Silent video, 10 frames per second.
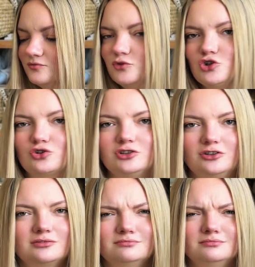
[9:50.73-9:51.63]

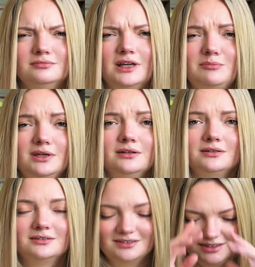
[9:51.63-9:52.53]
shorter, maybe,
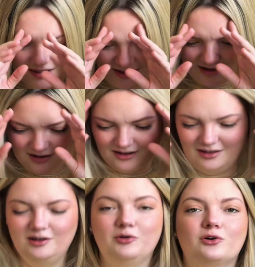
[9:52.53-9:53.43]

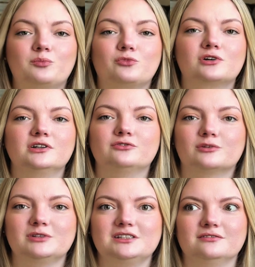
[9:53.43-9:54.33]
or more
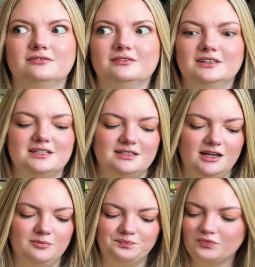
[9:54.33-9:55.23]
informative this
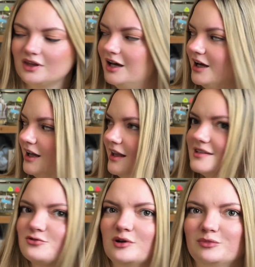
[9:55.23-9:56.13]
time.
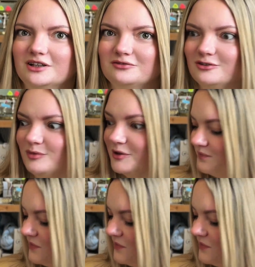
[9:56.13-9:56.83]
Less rambling for me.